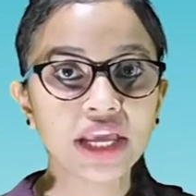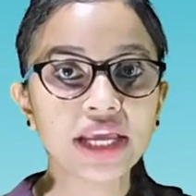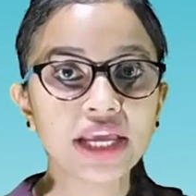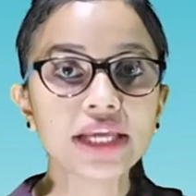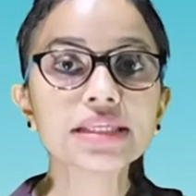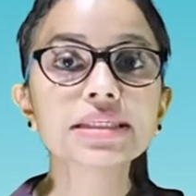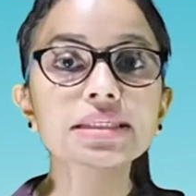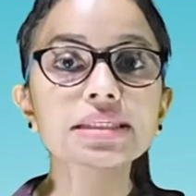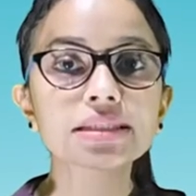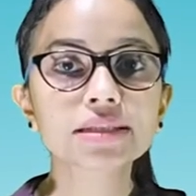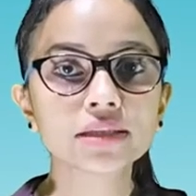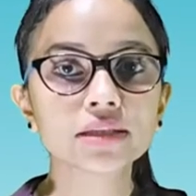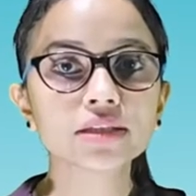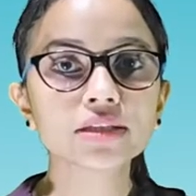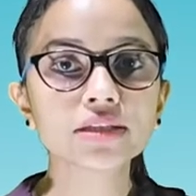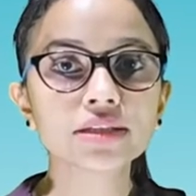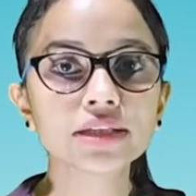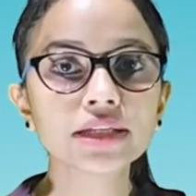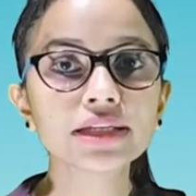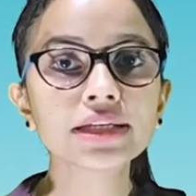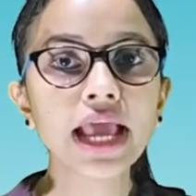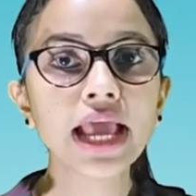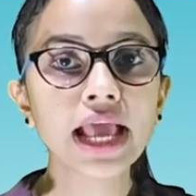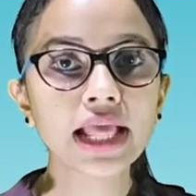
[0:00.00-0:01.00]
In
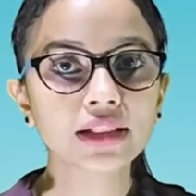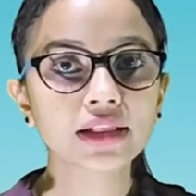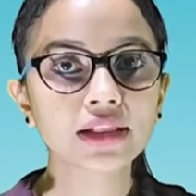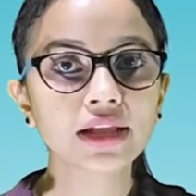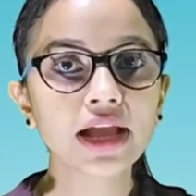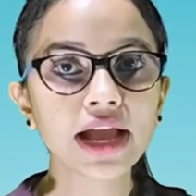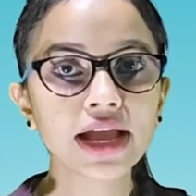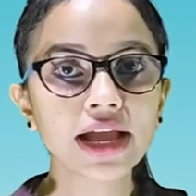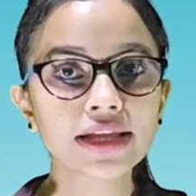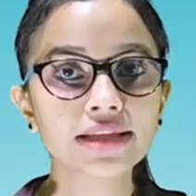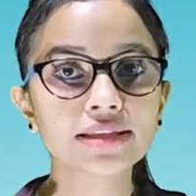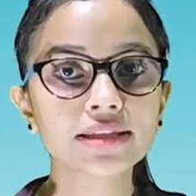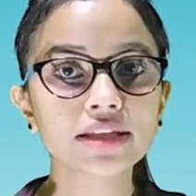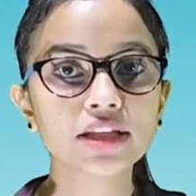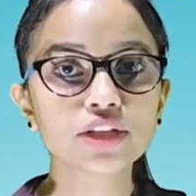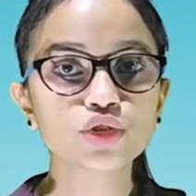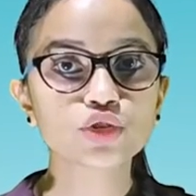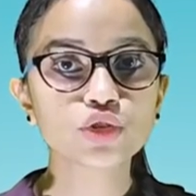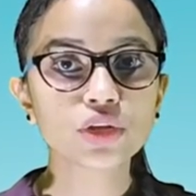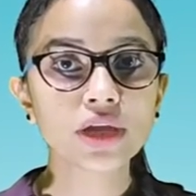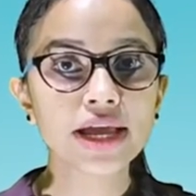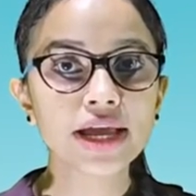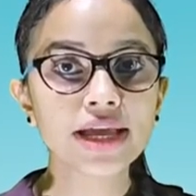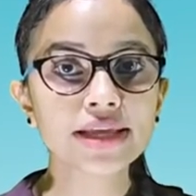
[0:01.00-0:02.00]
certain algae
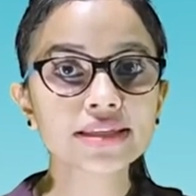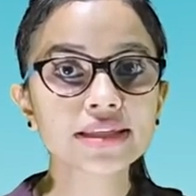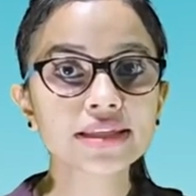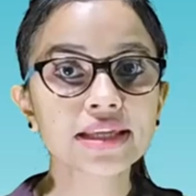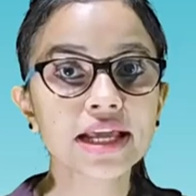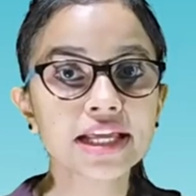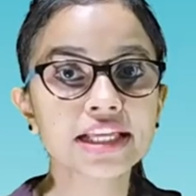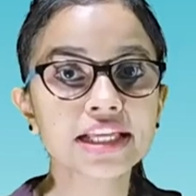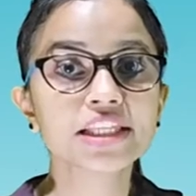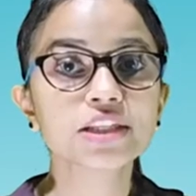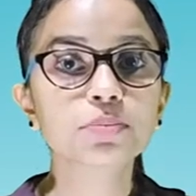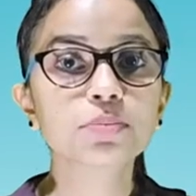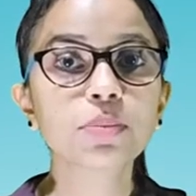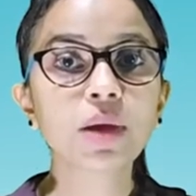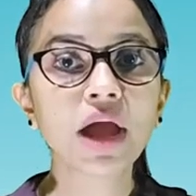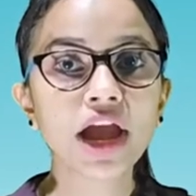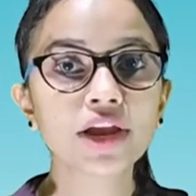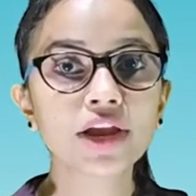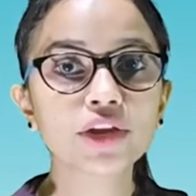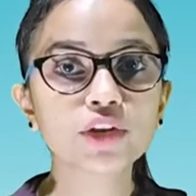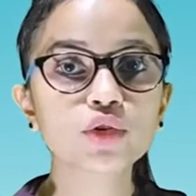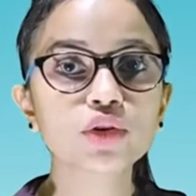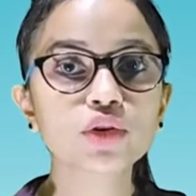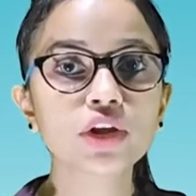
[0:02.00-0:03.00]
such as
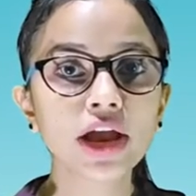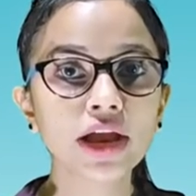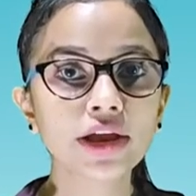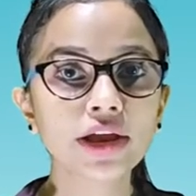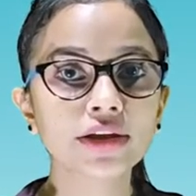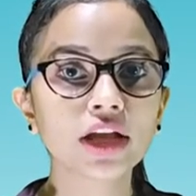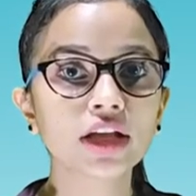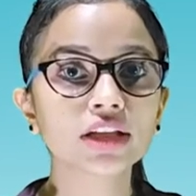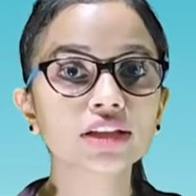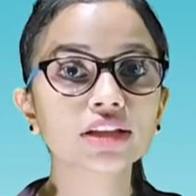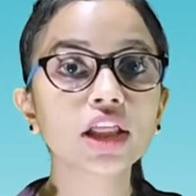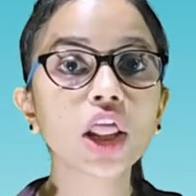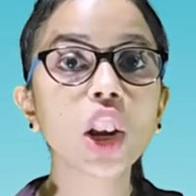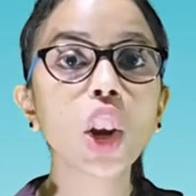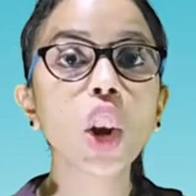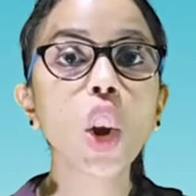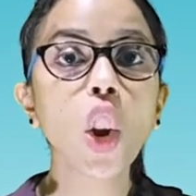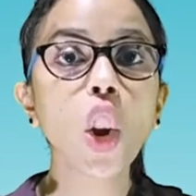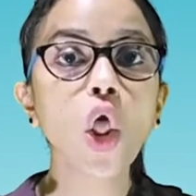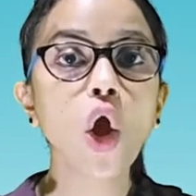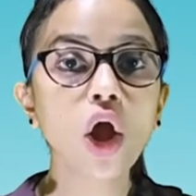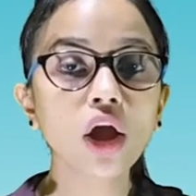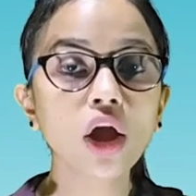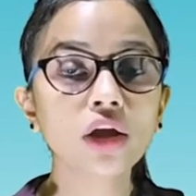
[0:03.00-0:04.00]
Spirogyra,
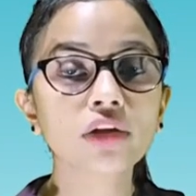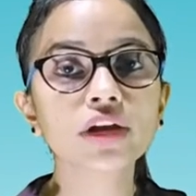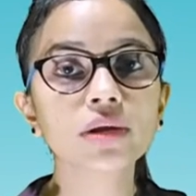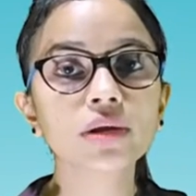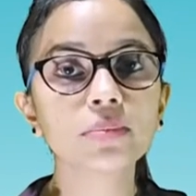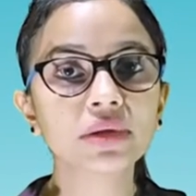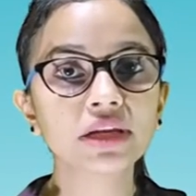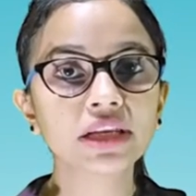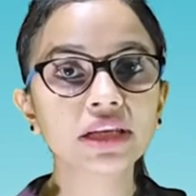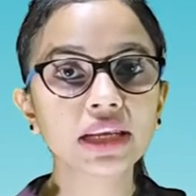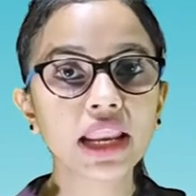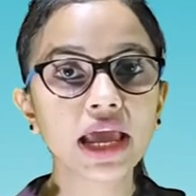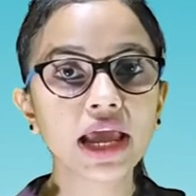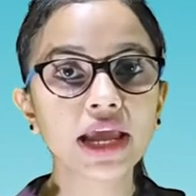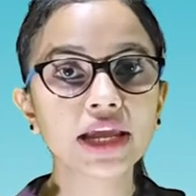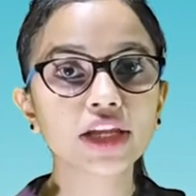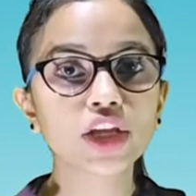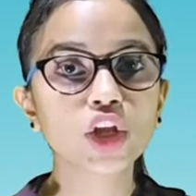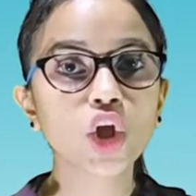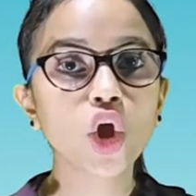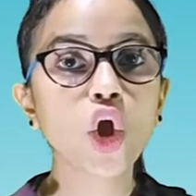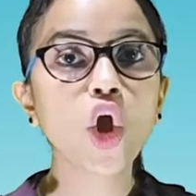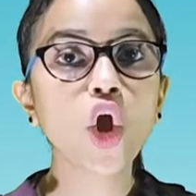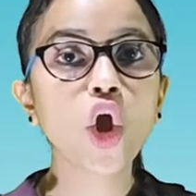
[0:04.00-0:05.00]
the long
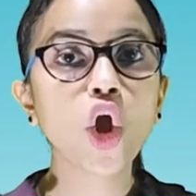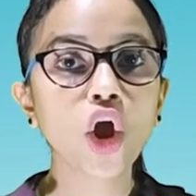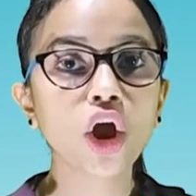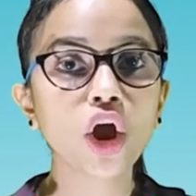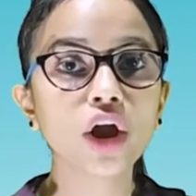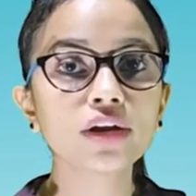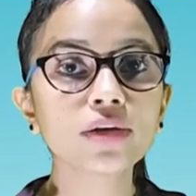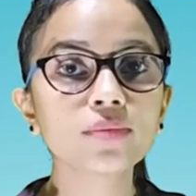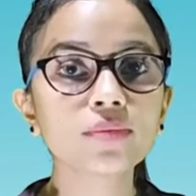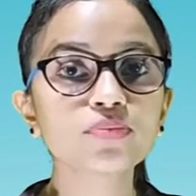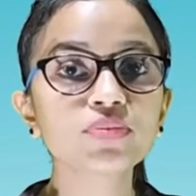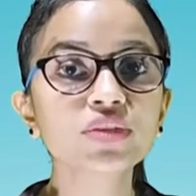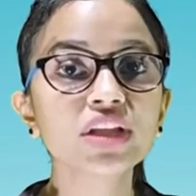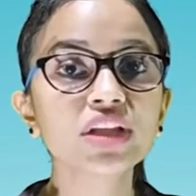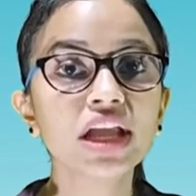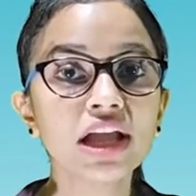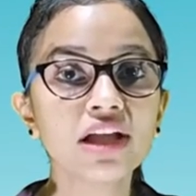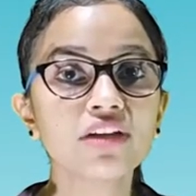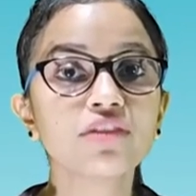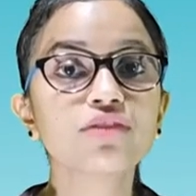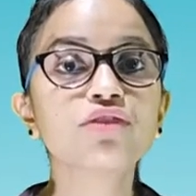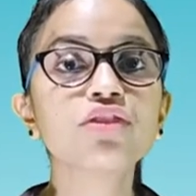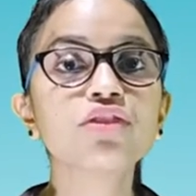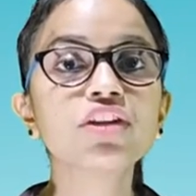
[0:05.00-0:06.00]
ribbon-like or
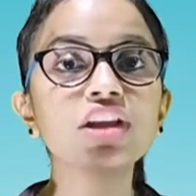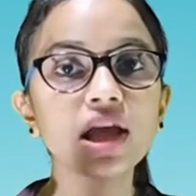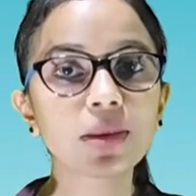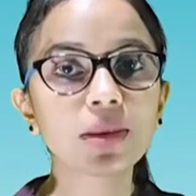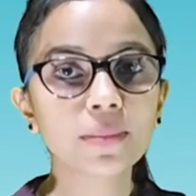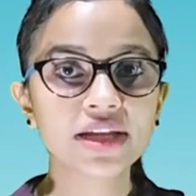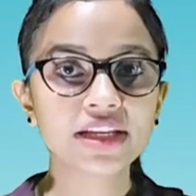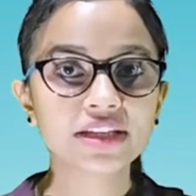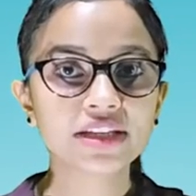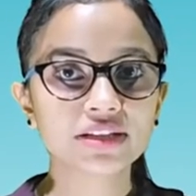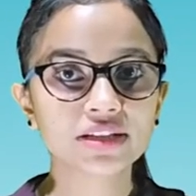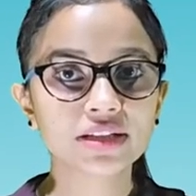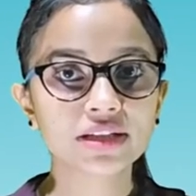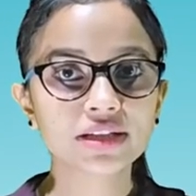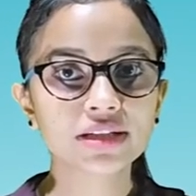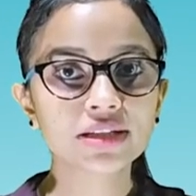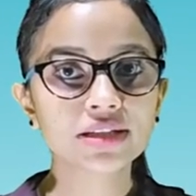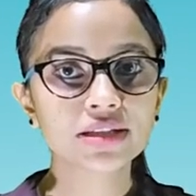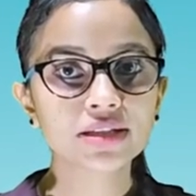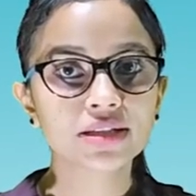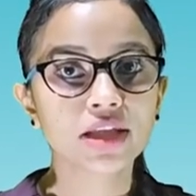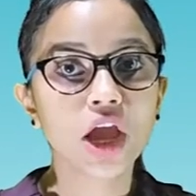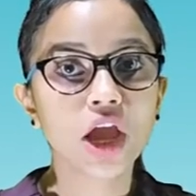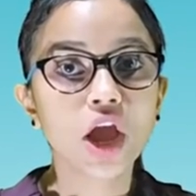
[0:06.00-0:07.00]

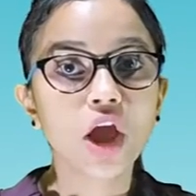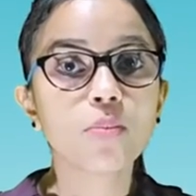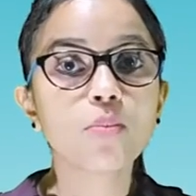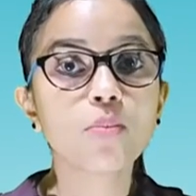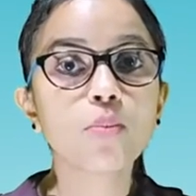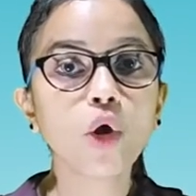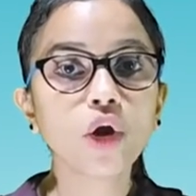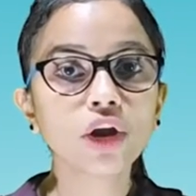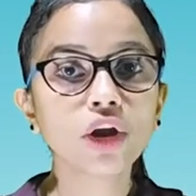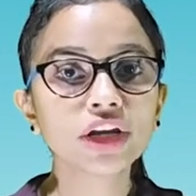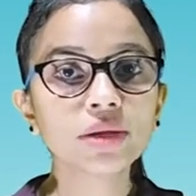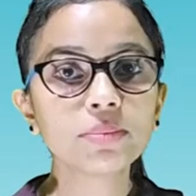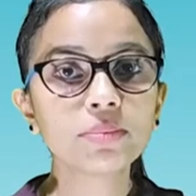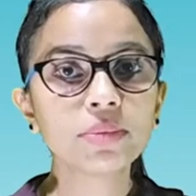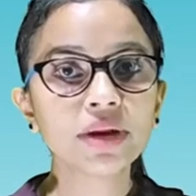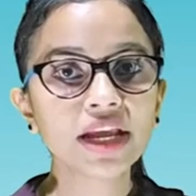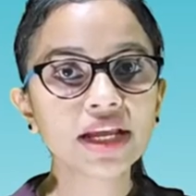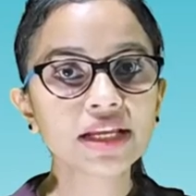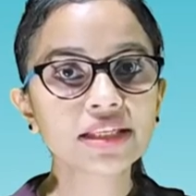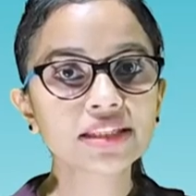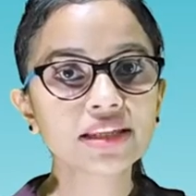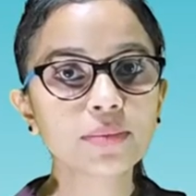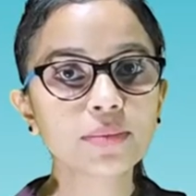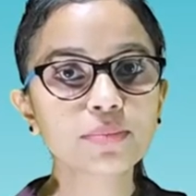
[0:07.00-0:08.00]
filamentous body
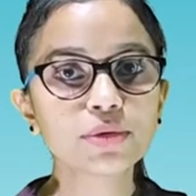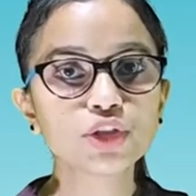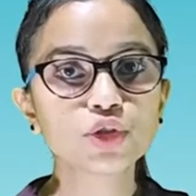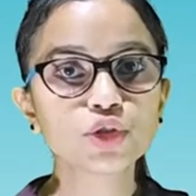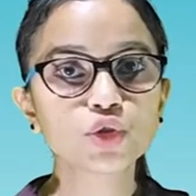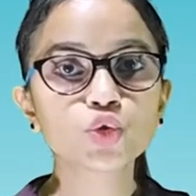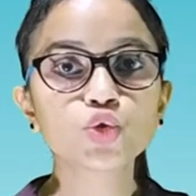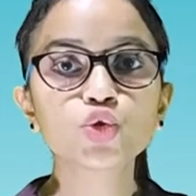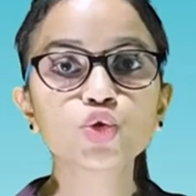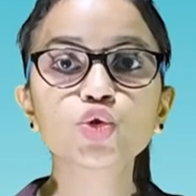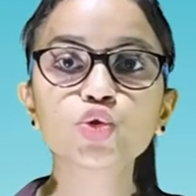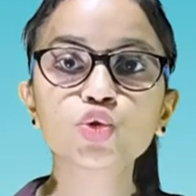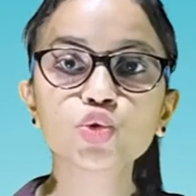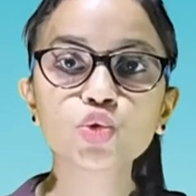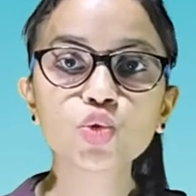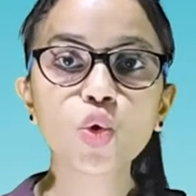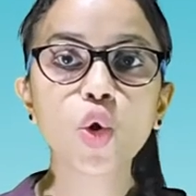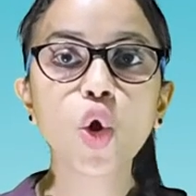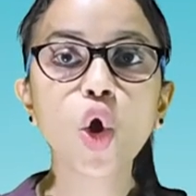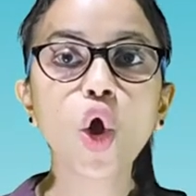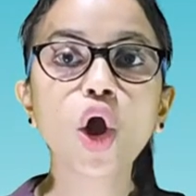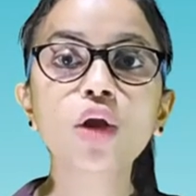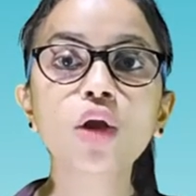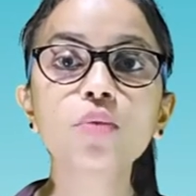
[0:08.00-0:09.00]
breaks up into
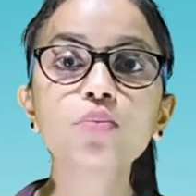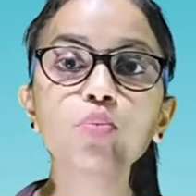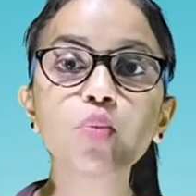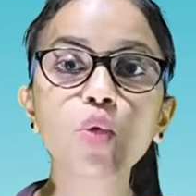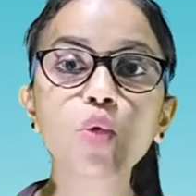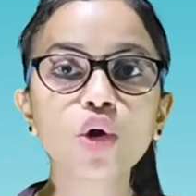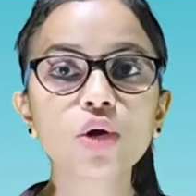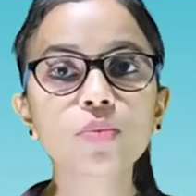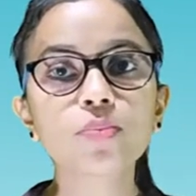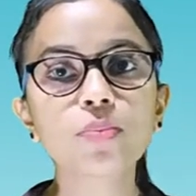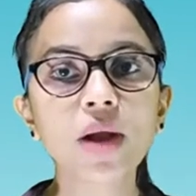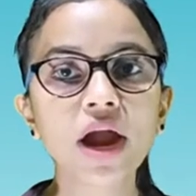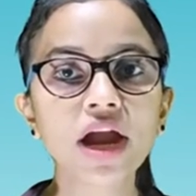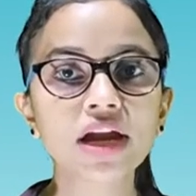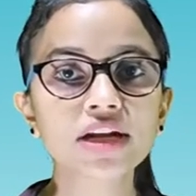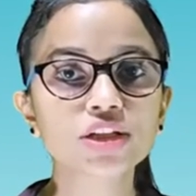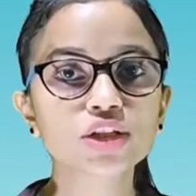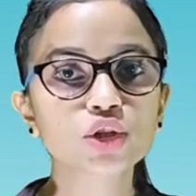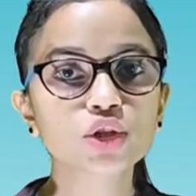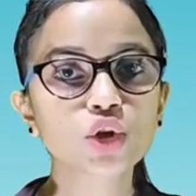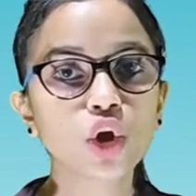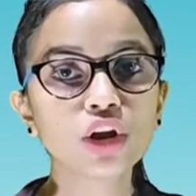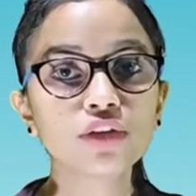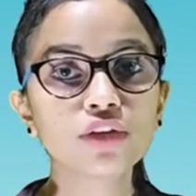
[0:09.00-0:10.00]
two or more
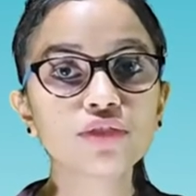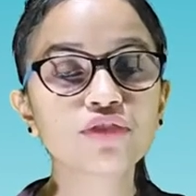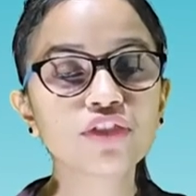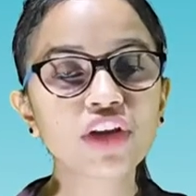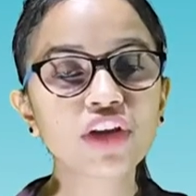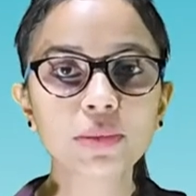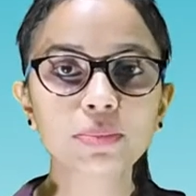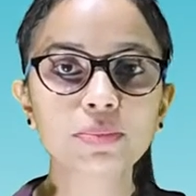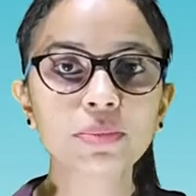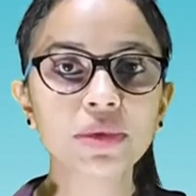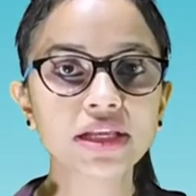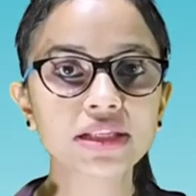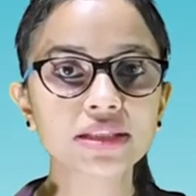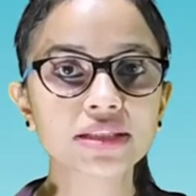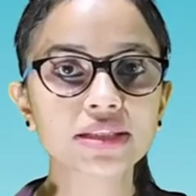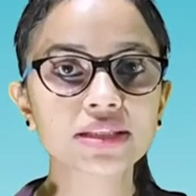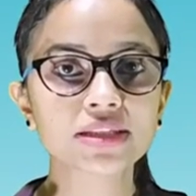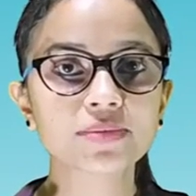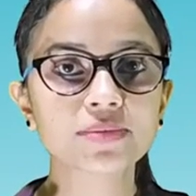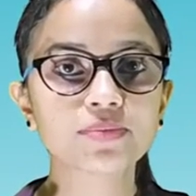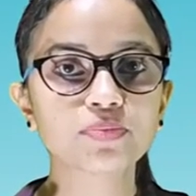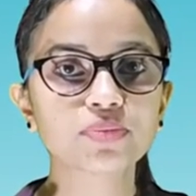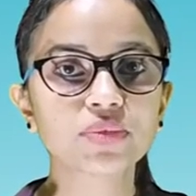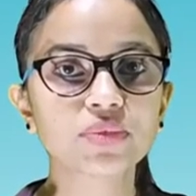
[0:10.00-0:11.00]
parts called
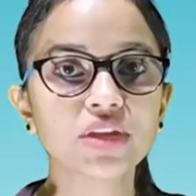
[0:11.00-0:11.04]
fragments.